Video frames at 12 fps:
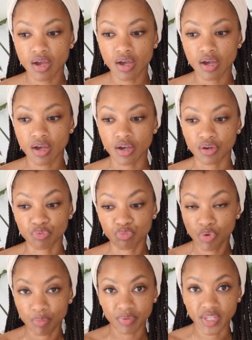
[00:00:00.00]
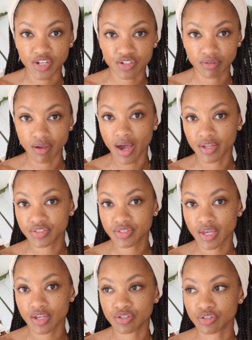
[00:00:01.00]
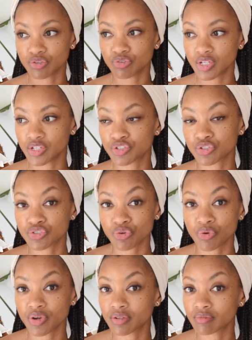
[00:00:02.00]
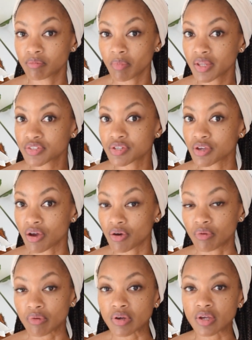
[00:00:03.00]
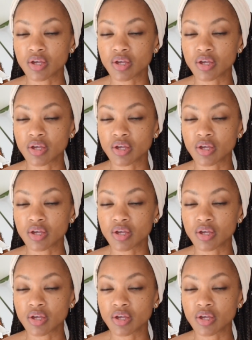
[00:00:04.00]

a group that God said you need to join months ago,